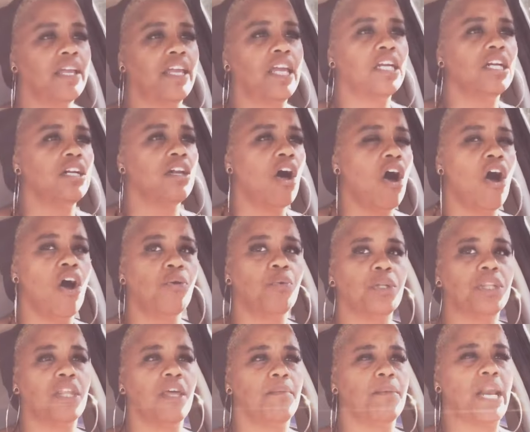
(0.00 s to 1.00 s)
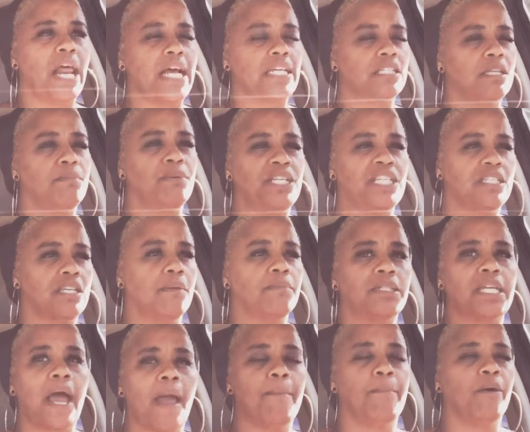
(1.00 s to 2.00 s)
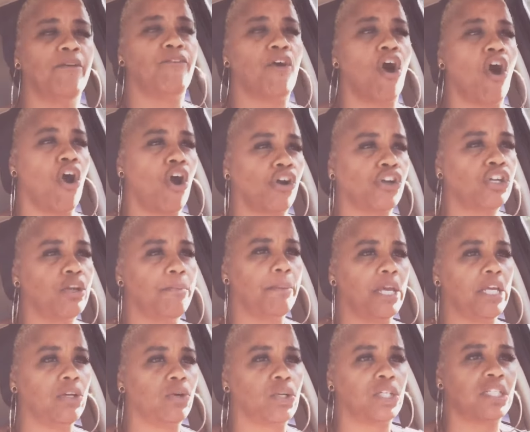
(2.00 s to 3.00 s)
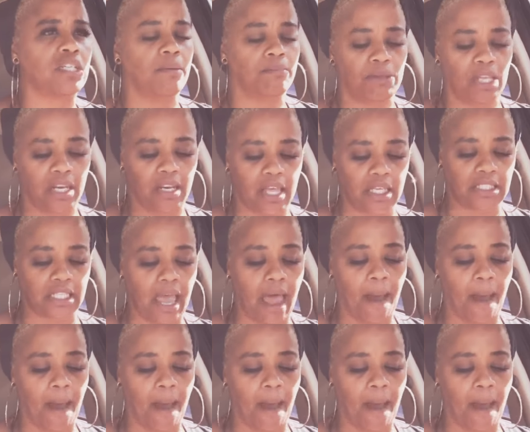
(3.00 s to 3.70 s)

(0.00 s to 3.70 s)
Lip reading: get along with them. It has to be some type of argument or something that's